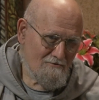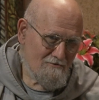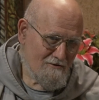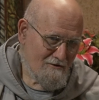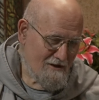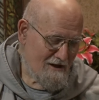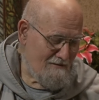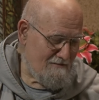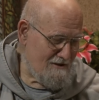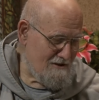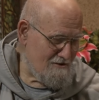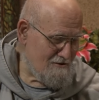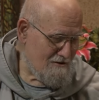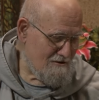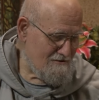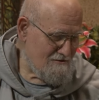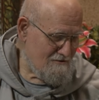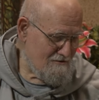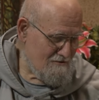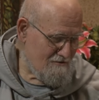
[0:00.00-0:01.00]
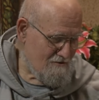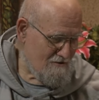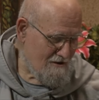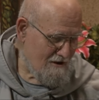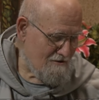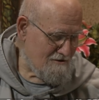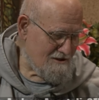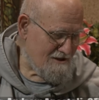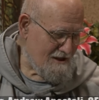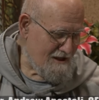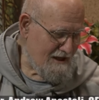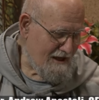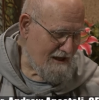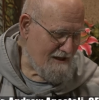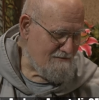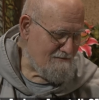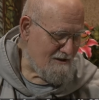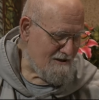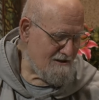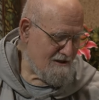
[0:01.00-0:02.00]
We're coming to close to the
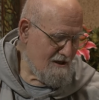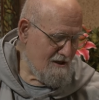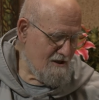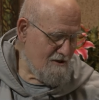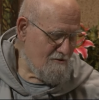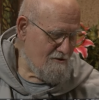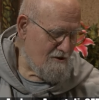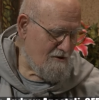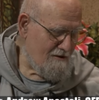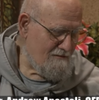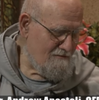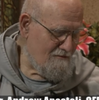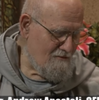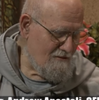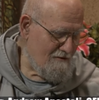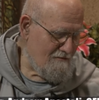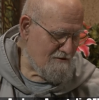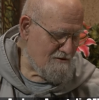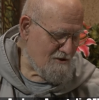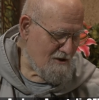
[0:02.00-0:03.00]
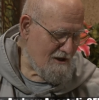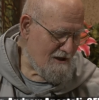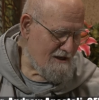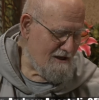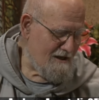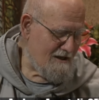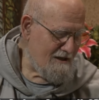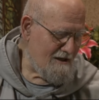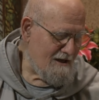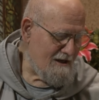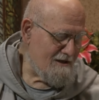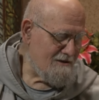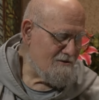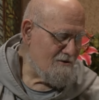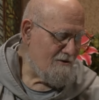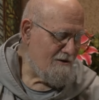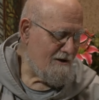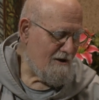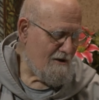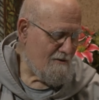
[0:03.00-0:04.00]
end, but you had we were talking uh,
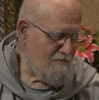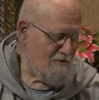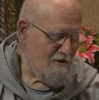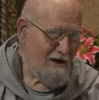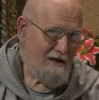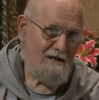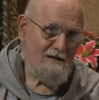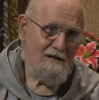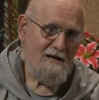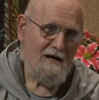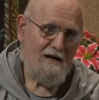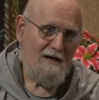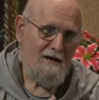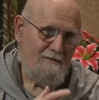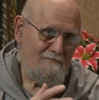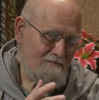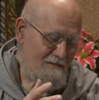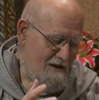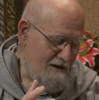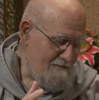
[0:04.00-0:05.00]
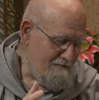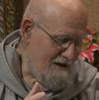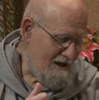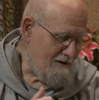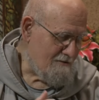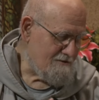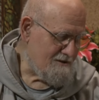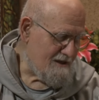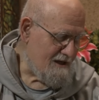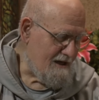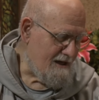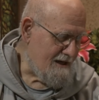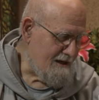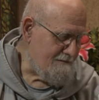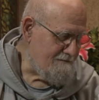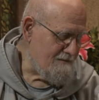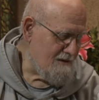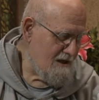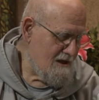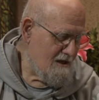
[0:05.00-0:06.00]
during our break uh, about
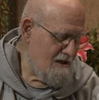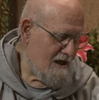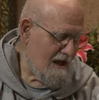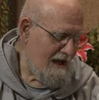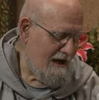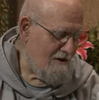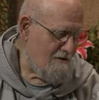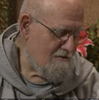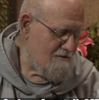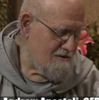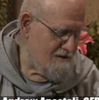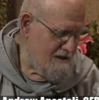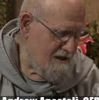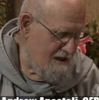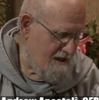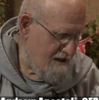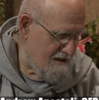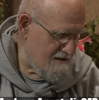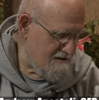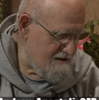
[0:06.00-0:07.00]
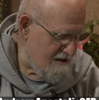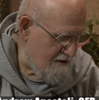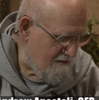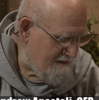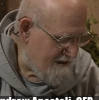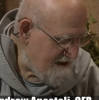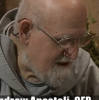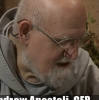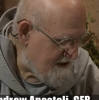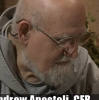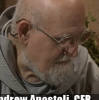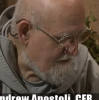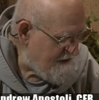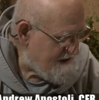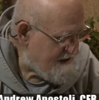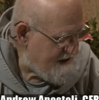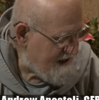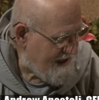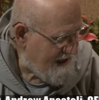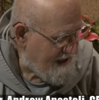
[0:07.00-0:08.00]
um, how the there'll be
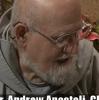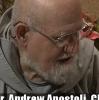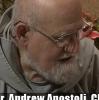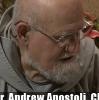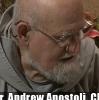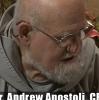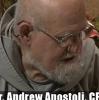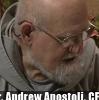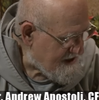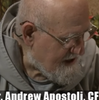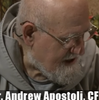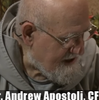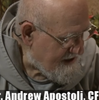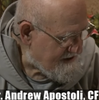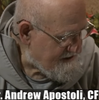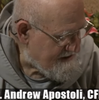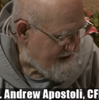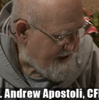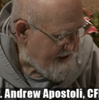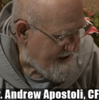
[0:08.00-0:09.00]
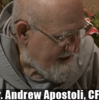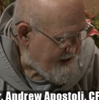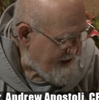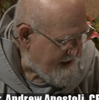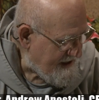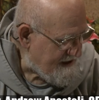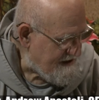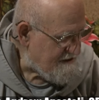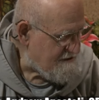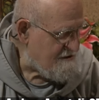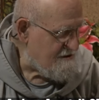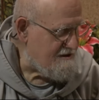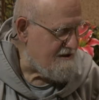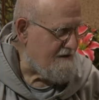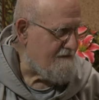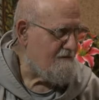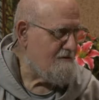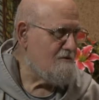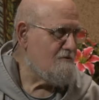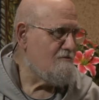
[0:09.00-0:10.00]
different days uh, dedicated to
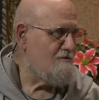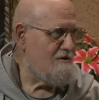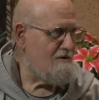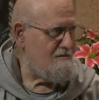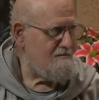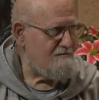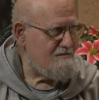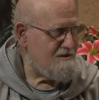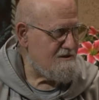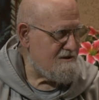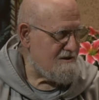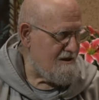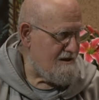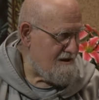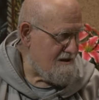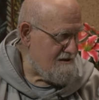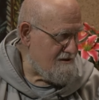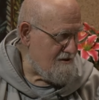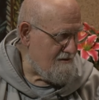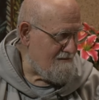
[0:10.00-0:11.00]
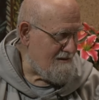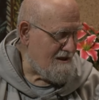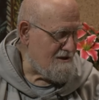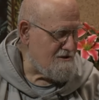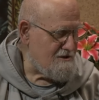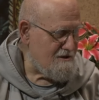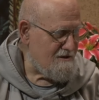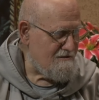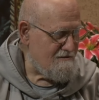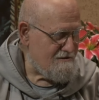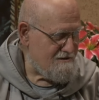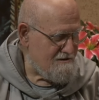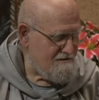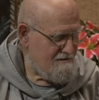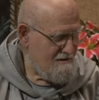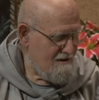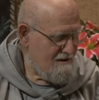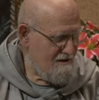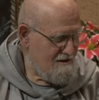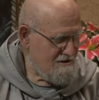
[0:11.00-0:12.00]
different groups. Uh, right. you oh, mentioned. Oh
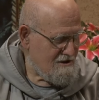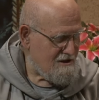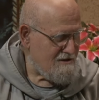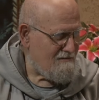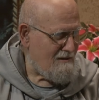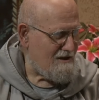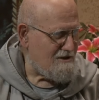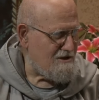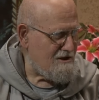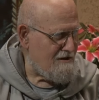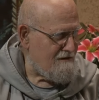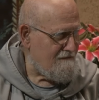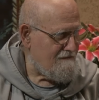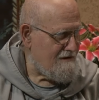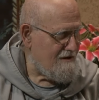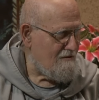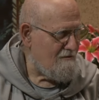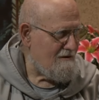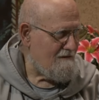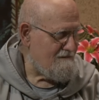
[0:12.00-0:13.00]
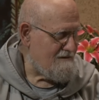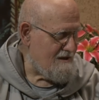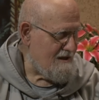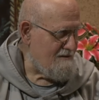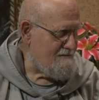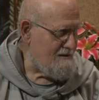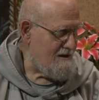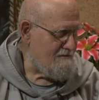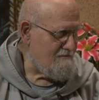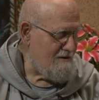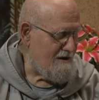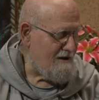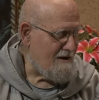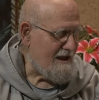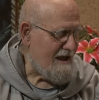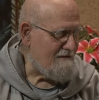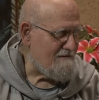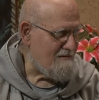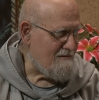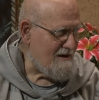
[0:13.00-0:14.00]
yes. Just mention a few of them. Oh, we I
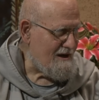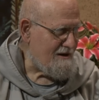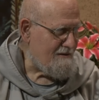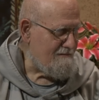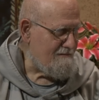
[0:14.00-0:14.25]
think we should.